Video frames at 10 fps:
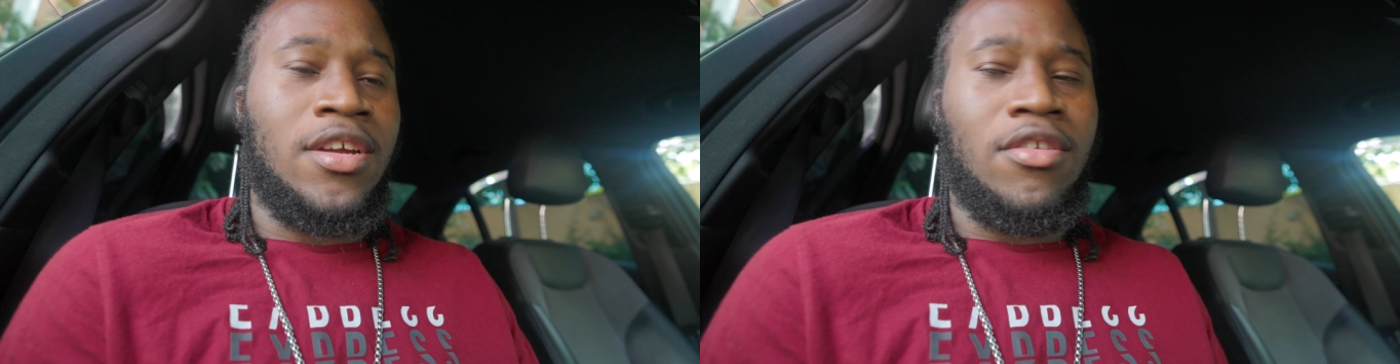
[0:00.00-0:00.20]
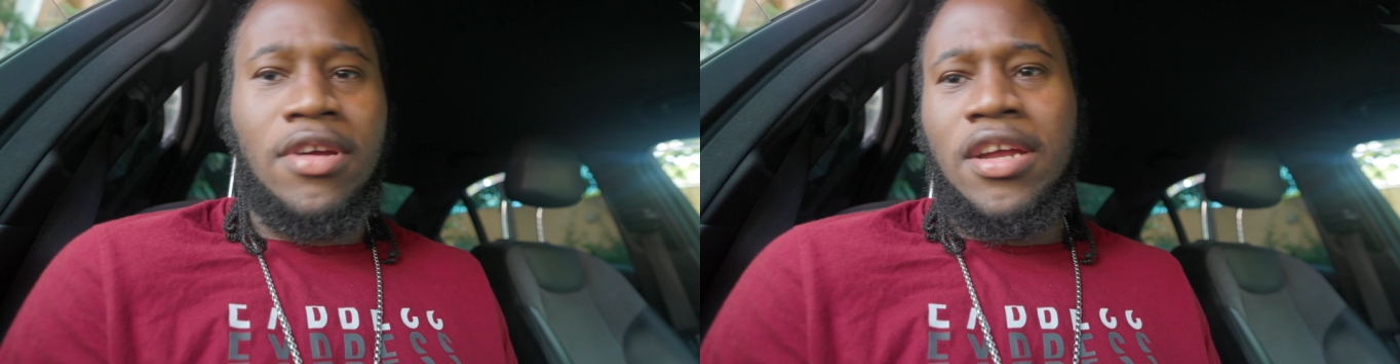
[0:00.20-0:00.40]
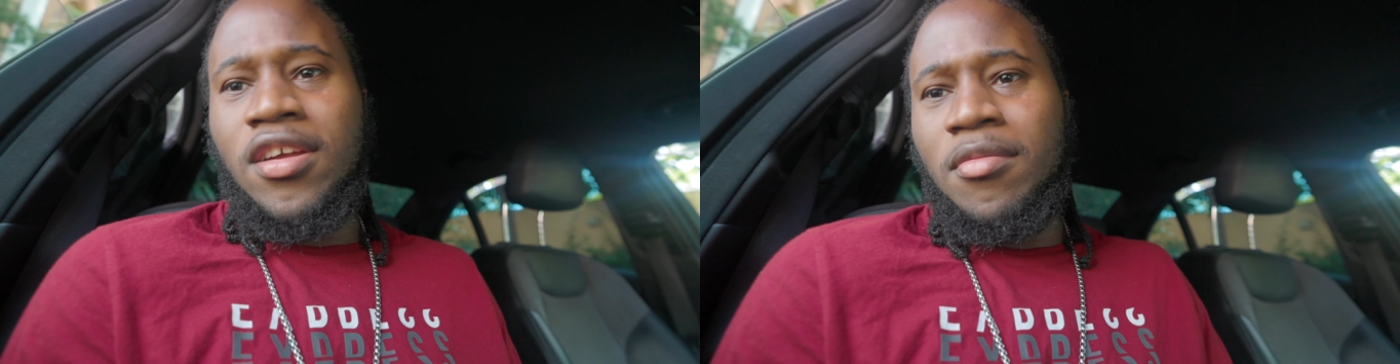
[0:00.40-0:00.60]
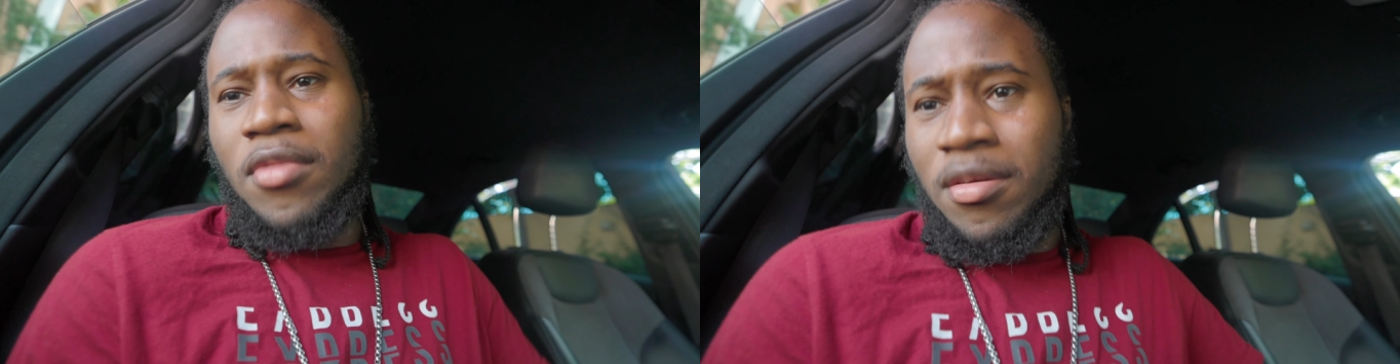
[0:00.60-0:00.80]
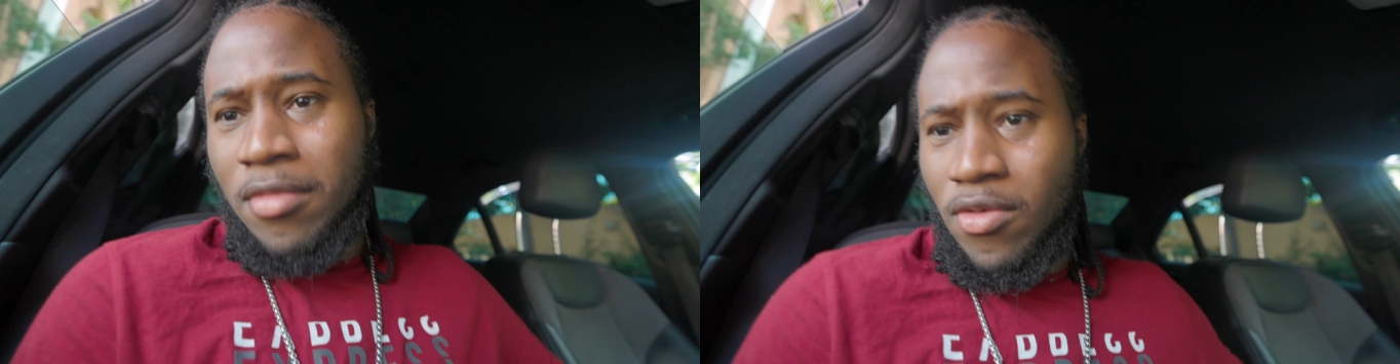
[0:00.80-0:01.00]
Right now I'm
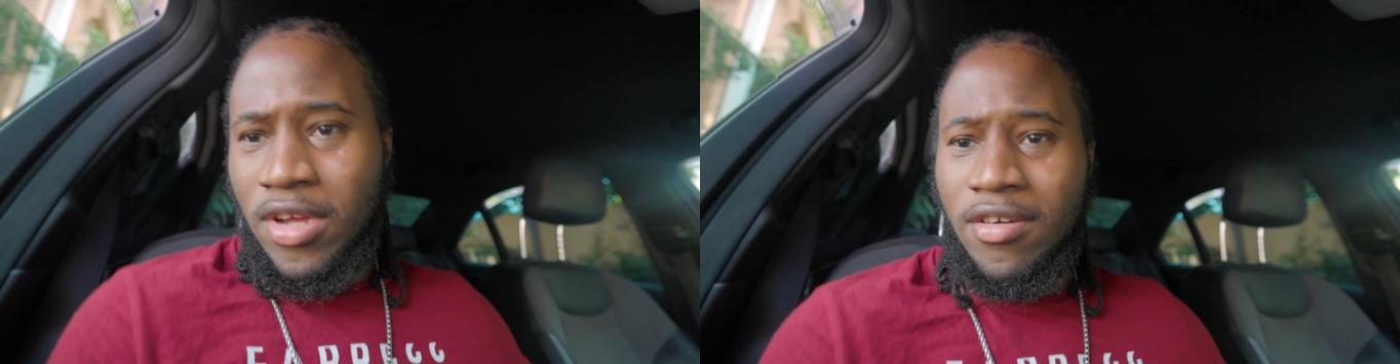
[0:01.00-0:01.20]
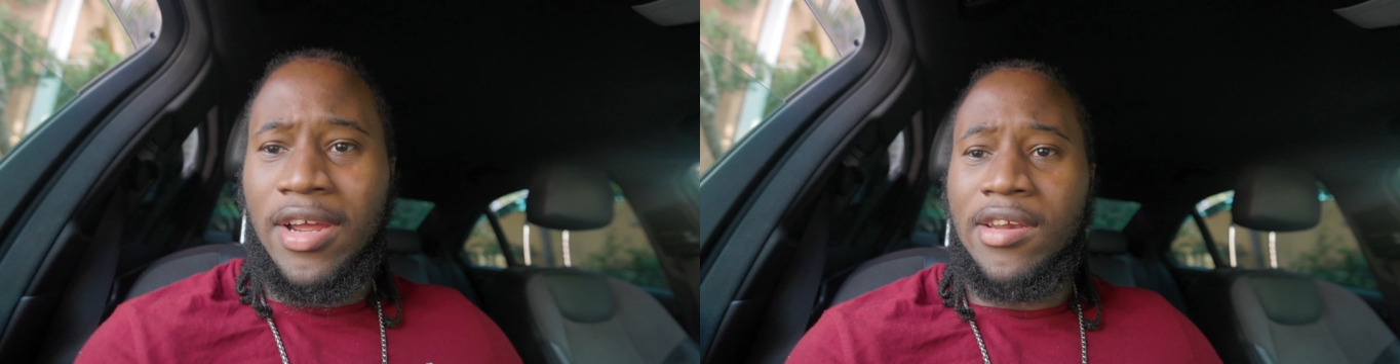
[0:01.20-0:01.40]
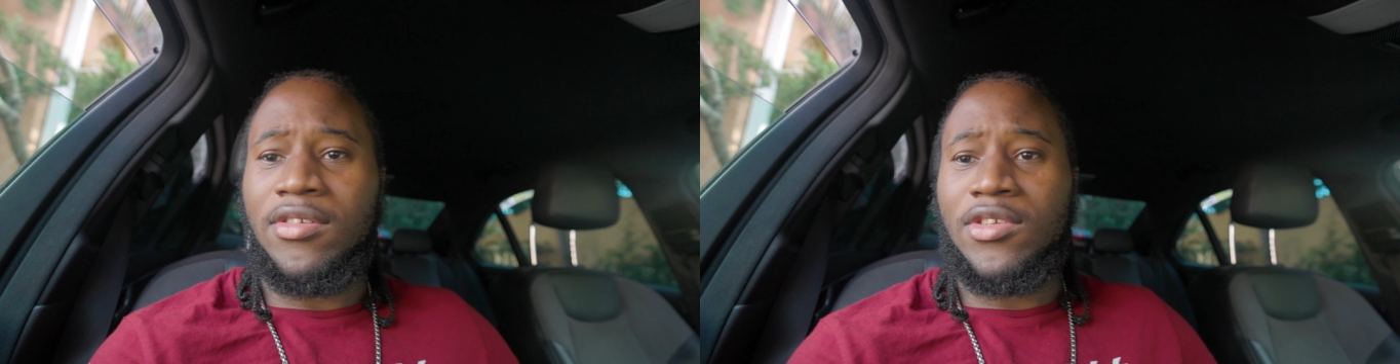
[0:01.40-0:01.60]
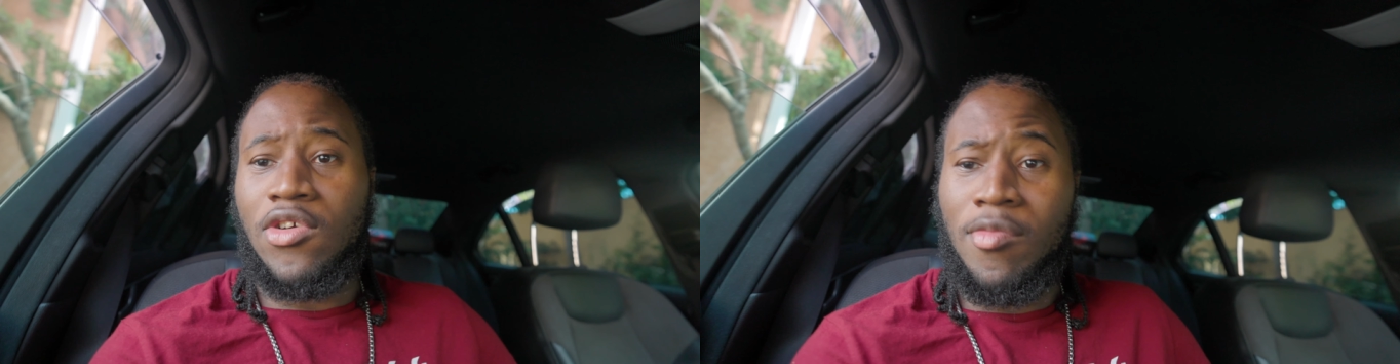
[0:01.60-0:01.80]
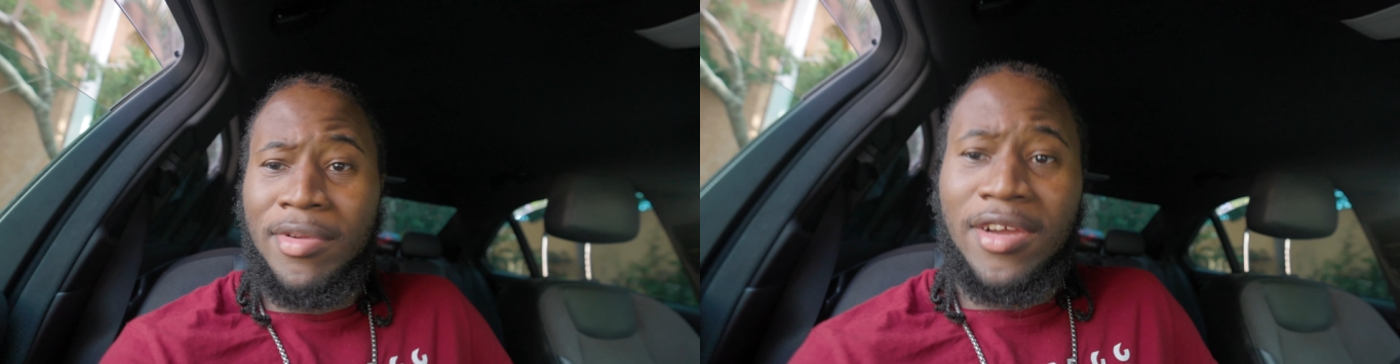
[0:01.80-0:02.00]
on my way right now to
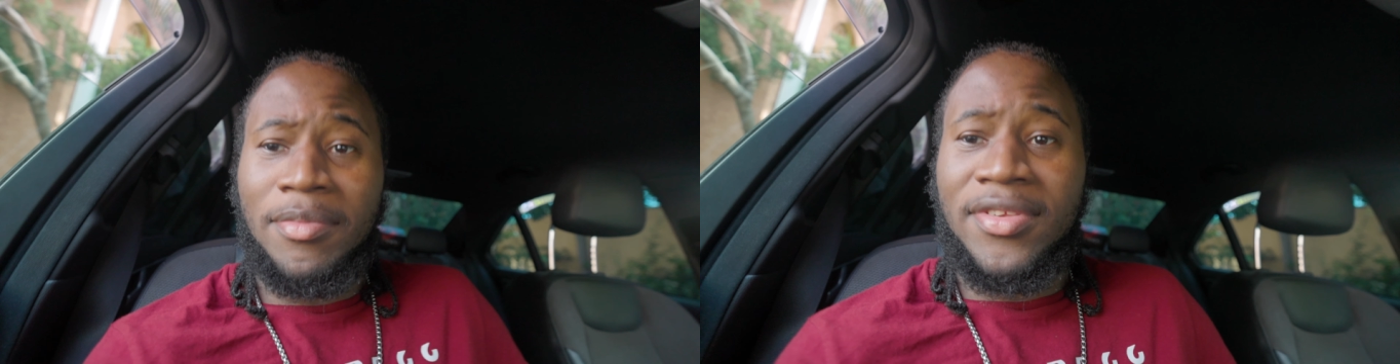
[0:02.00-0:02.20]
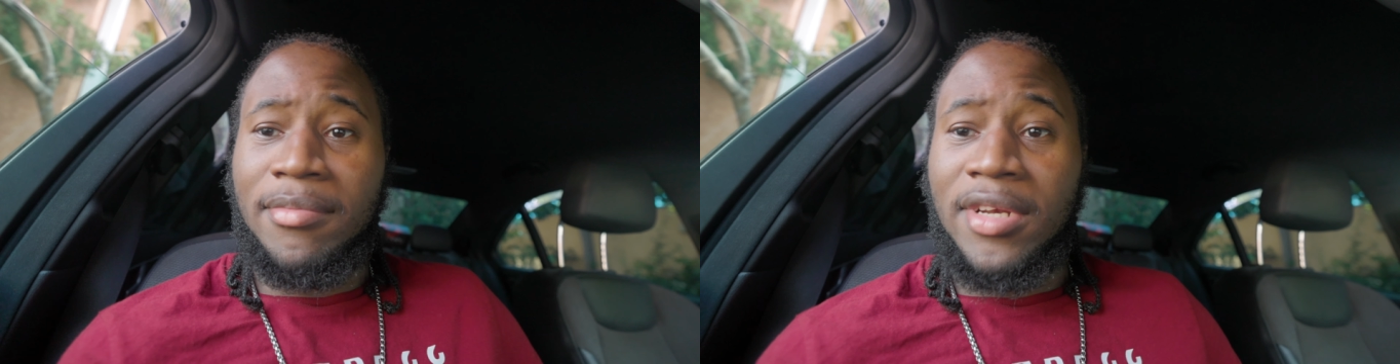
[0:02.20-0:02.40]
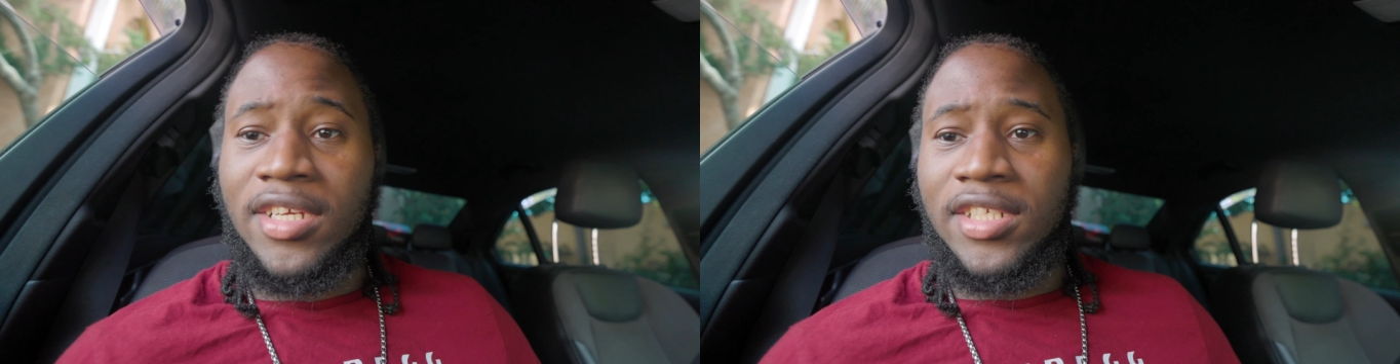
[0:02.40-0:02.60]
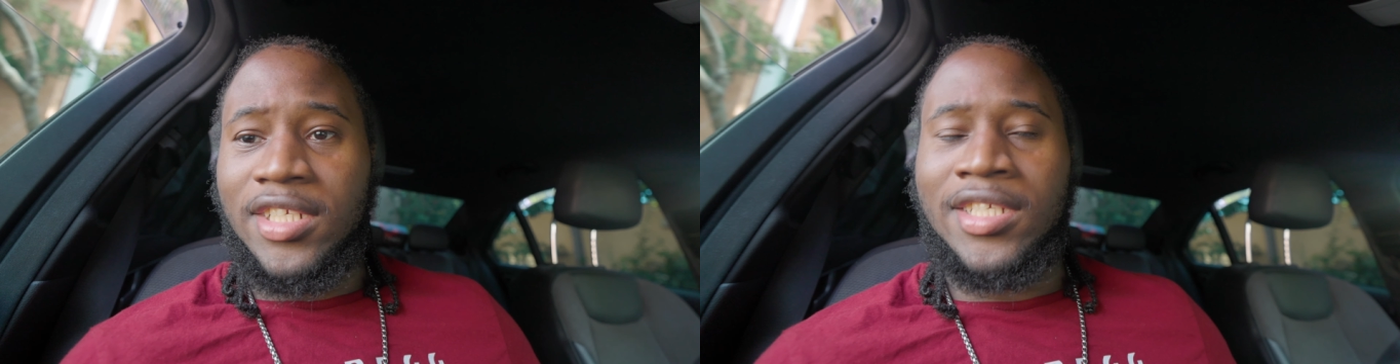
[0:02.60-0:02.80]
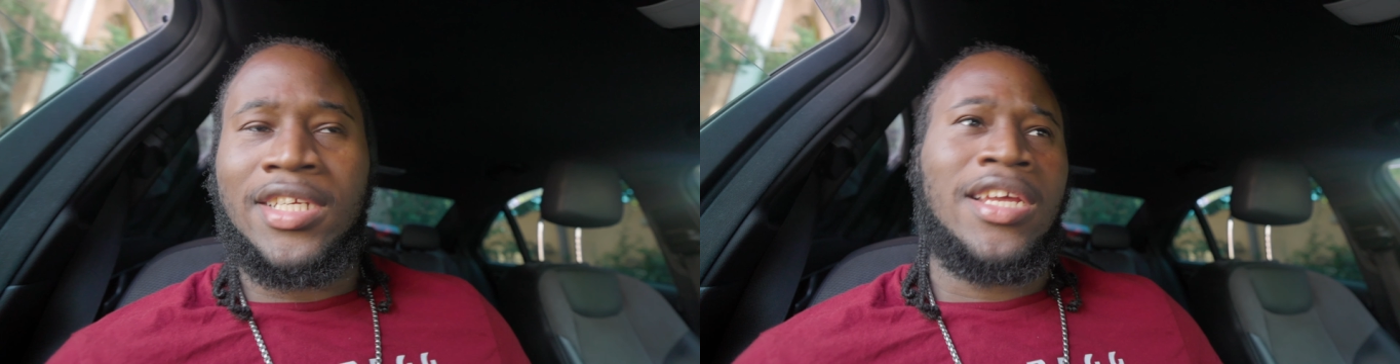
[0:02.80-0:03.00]
go pick up some
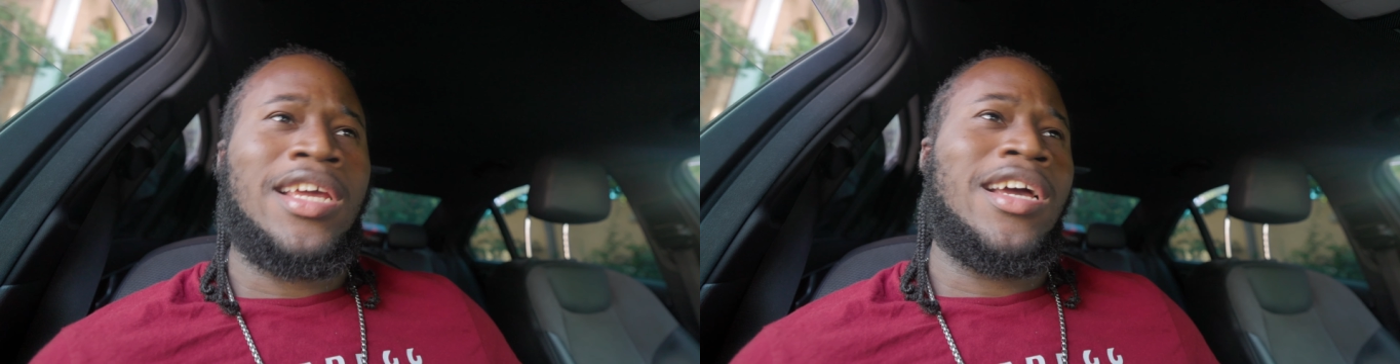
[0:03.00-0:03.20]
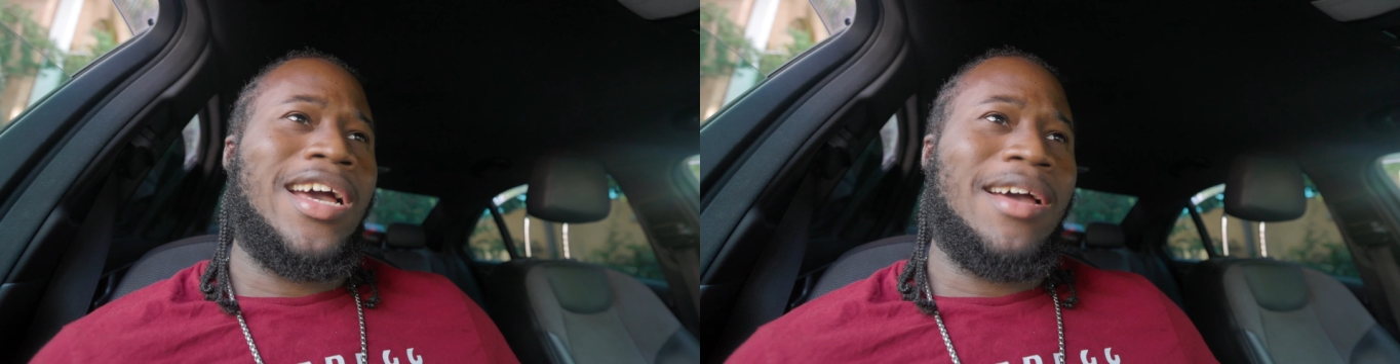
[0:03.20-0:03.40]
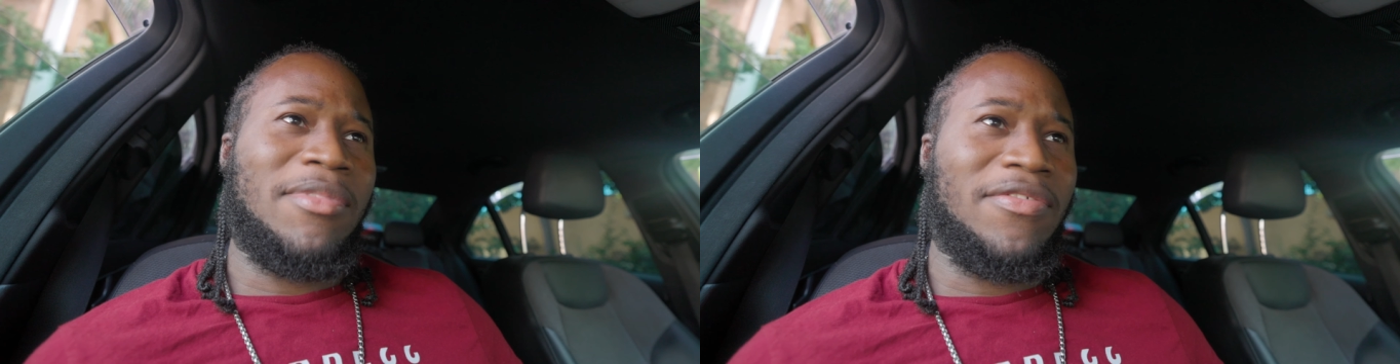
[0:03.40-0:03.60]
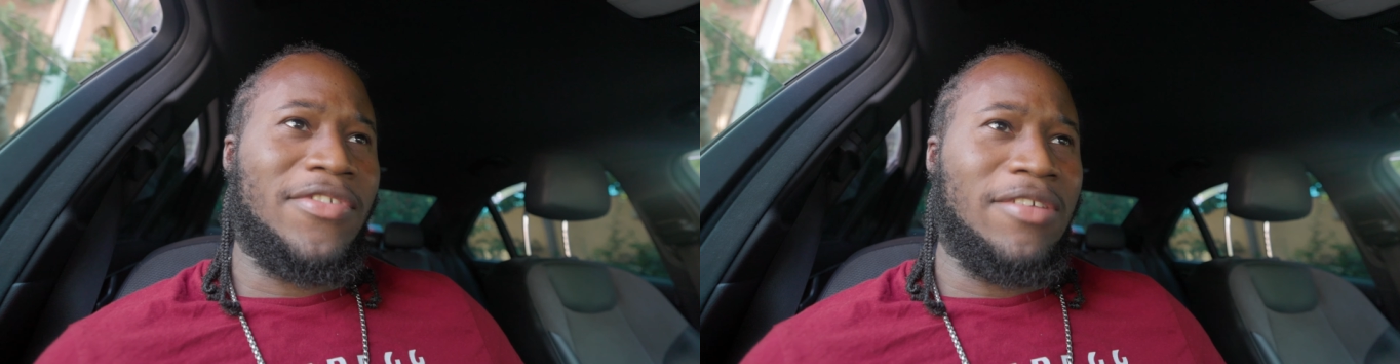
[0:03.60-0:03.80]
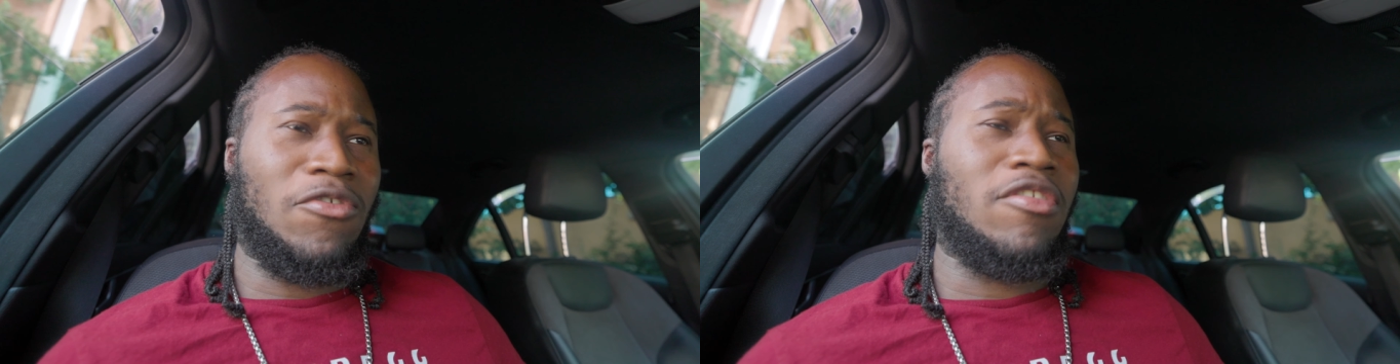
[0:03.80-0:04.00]
lunch at my
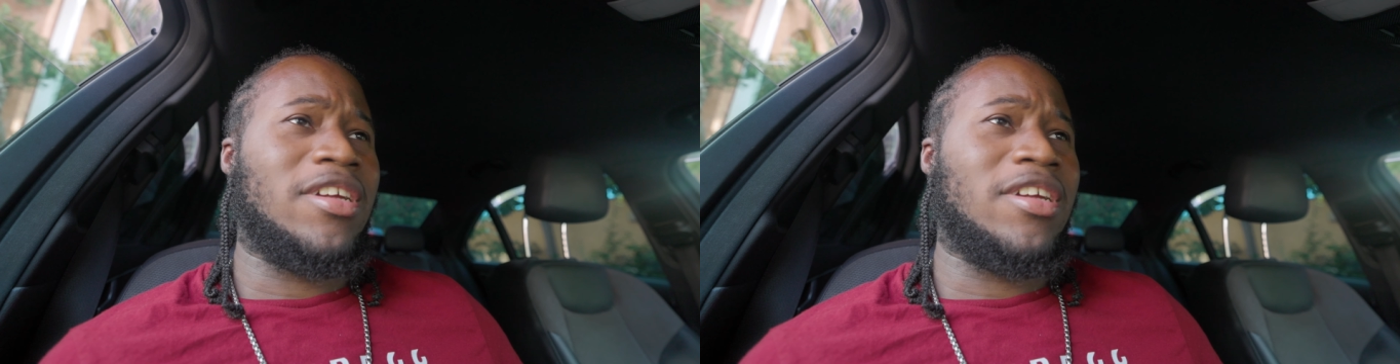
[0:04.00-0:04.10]
favorite